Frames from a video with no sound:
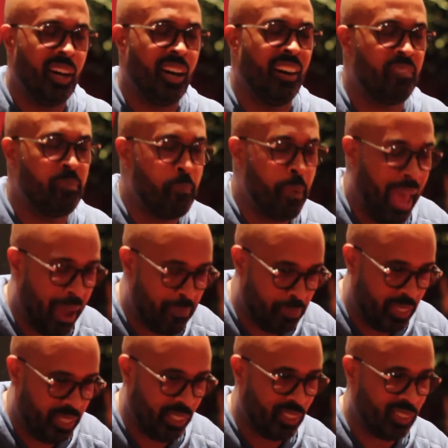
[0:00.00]
of
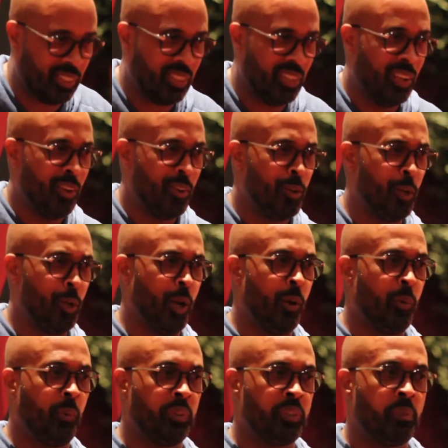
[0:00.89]
Baptist, you know,
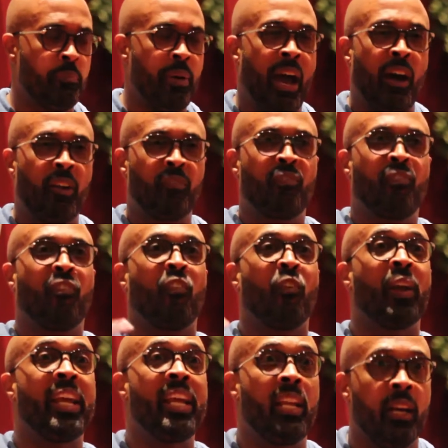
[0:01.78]
it was about
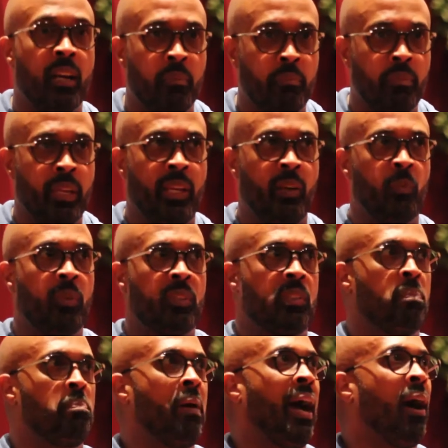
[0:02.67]
freedom. It
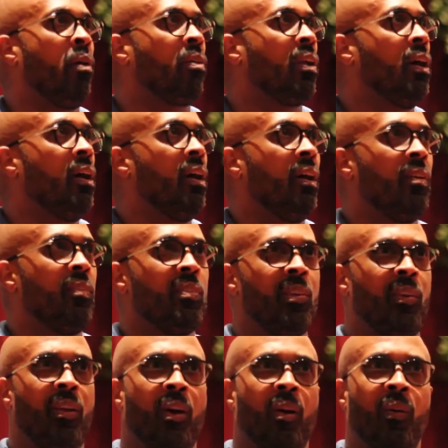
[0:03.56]
was about,
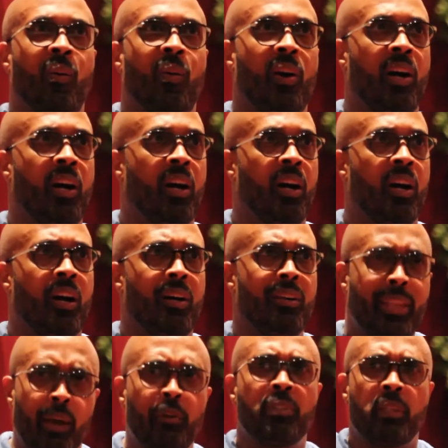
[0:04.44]
you
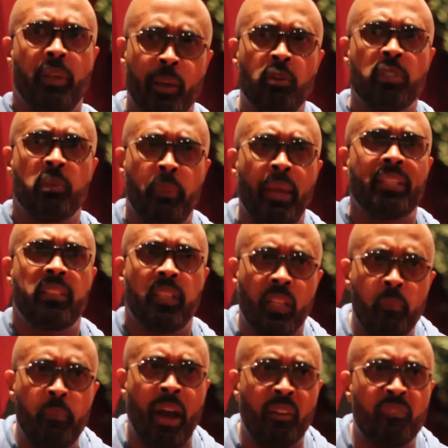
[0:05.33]
know, it was
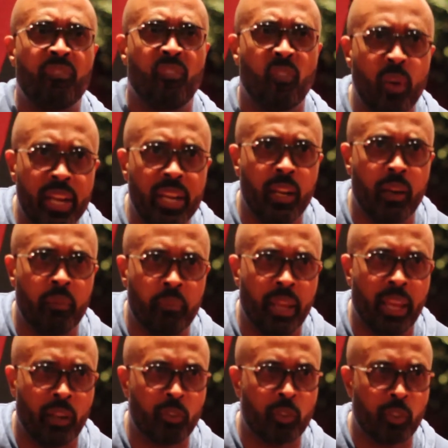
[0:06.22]
basically about freedom.
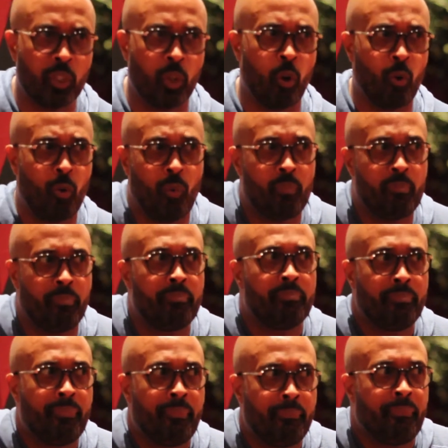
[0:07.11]
And so
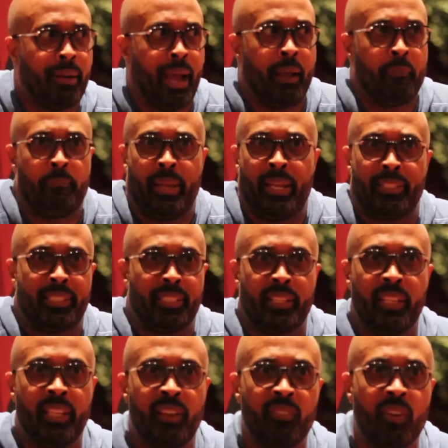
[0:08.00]
I
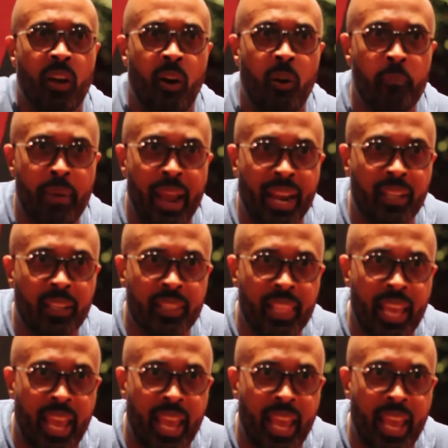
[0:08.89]
basically have gone back to